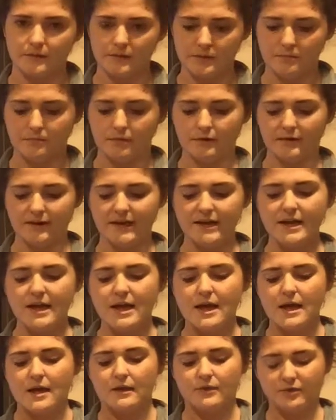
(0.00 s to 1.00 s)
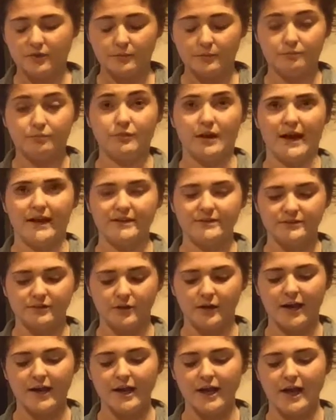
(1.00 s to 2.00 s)
of the body, the brain,
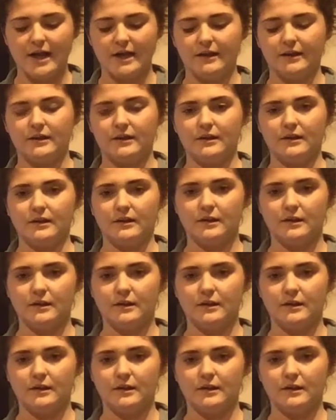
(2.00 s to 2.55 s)
and